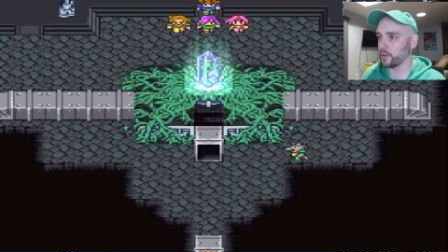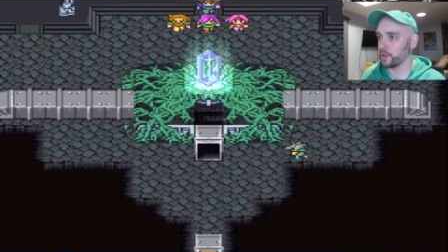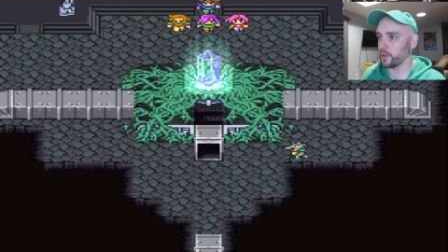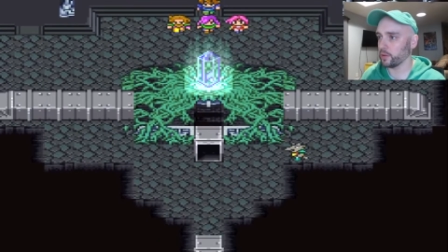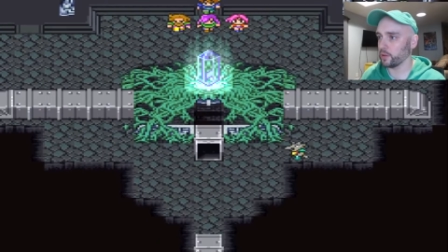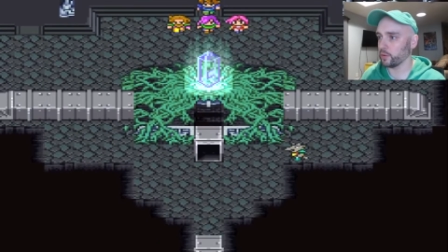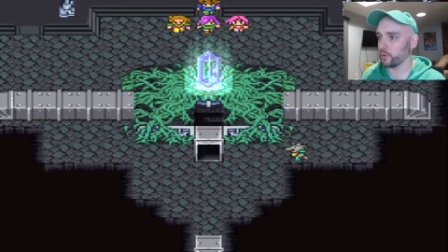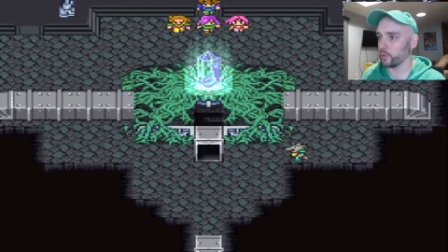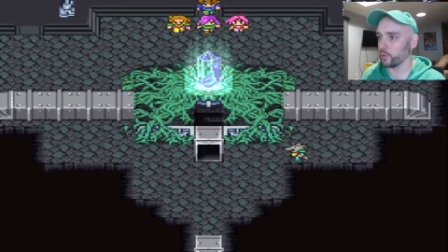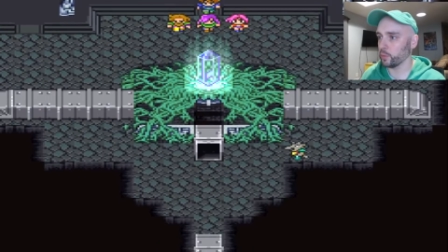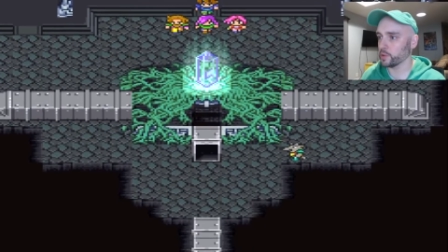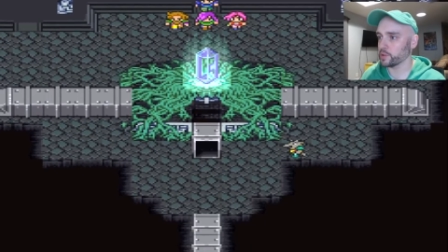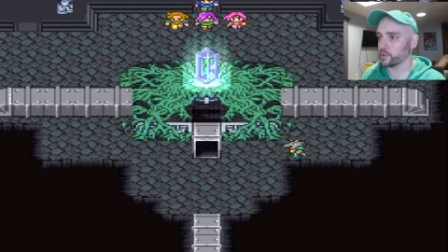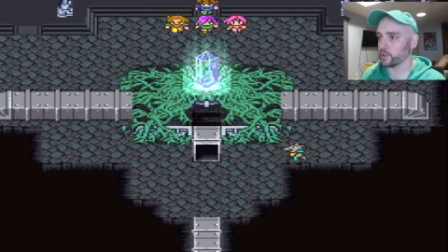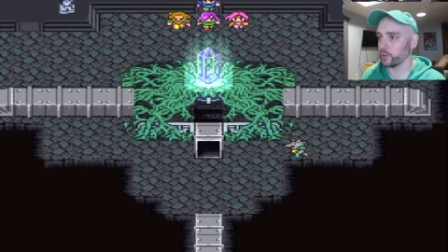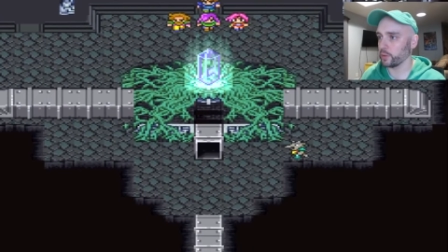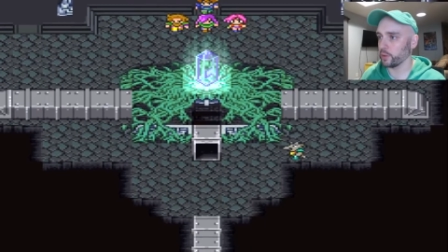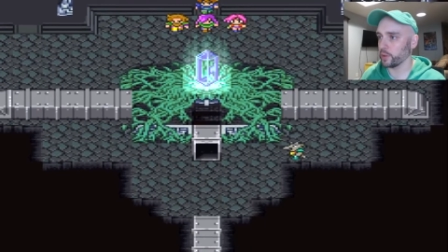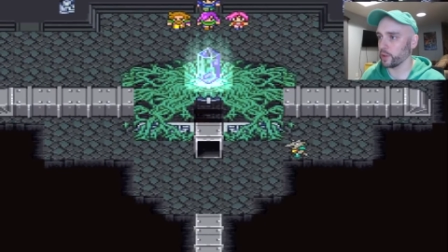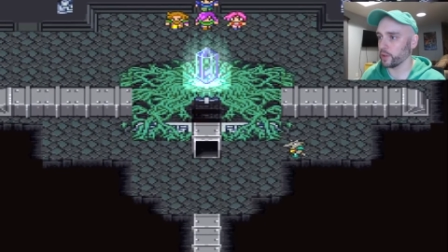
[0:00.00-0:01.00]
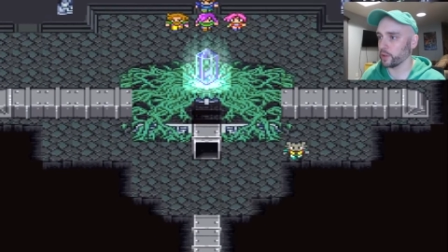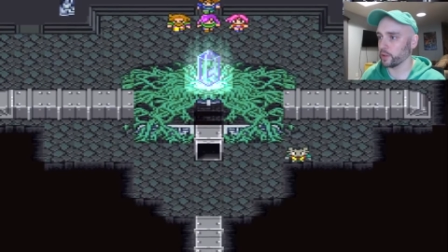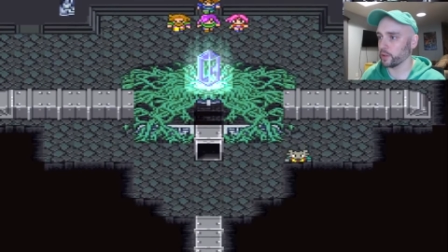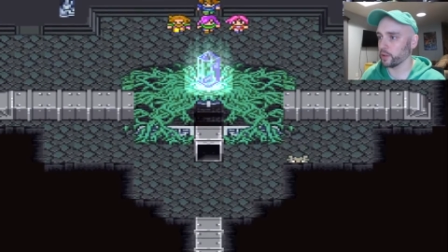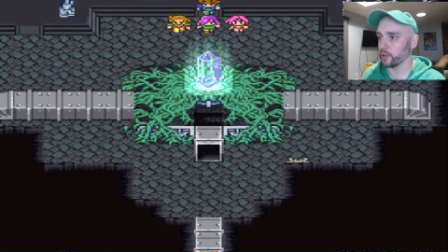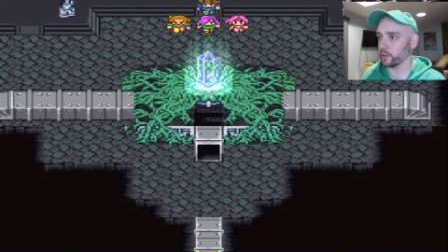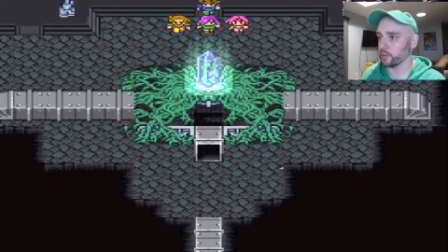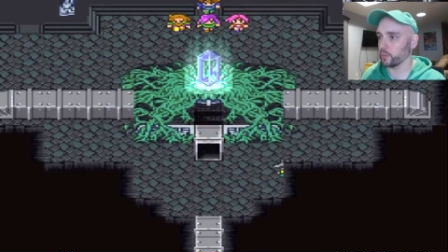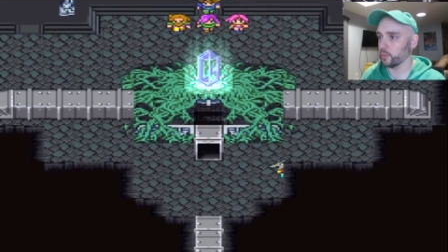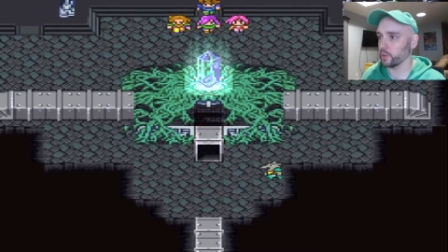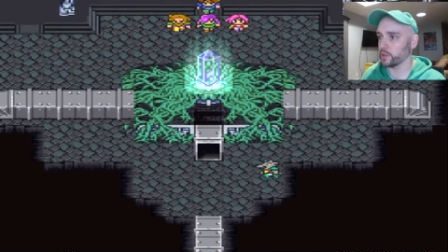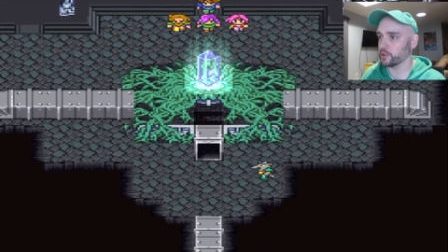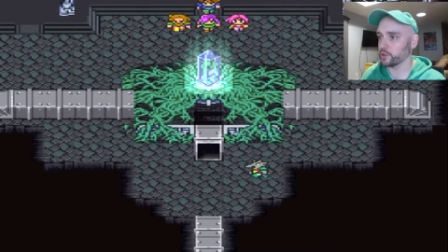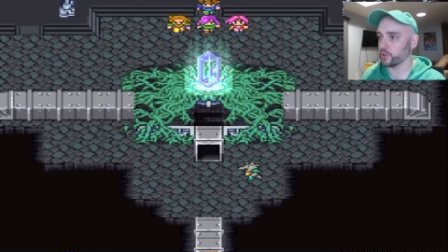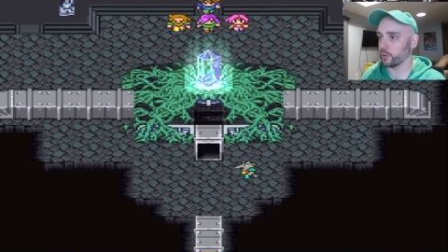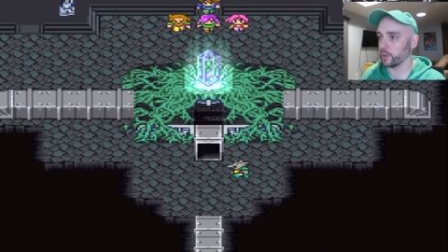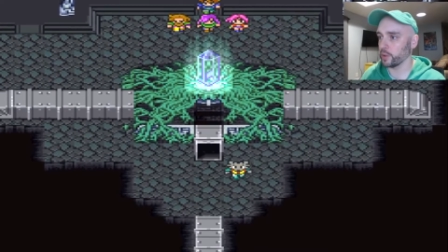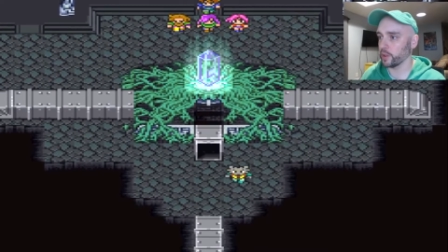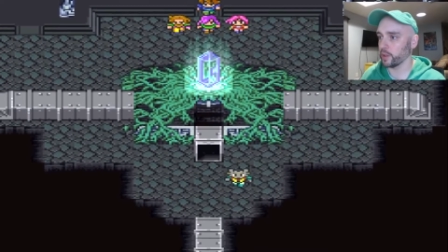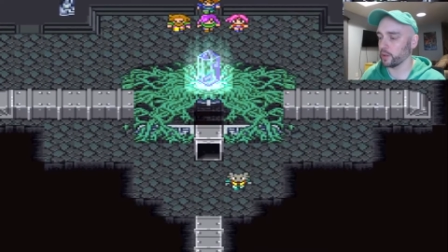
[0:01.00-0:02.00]
I don't know what's going on here. What is
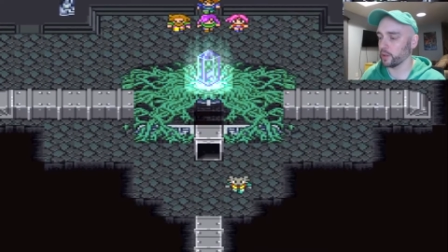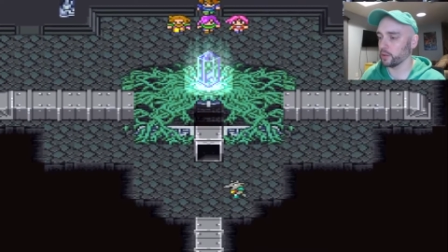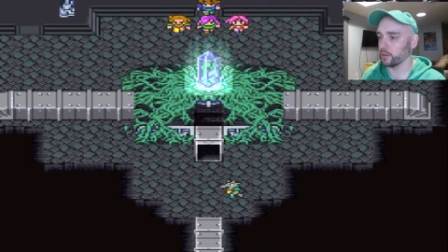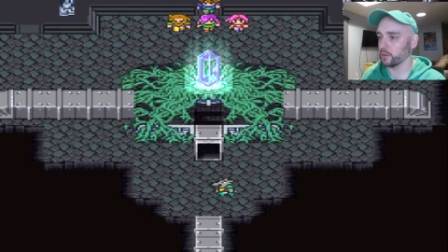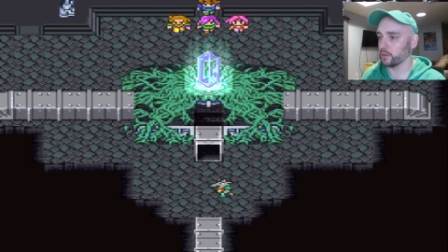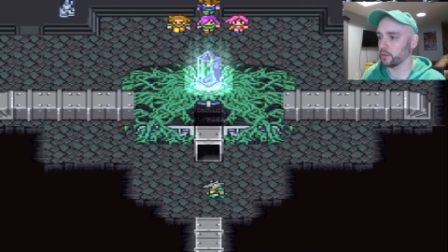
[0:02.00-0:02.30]
going on?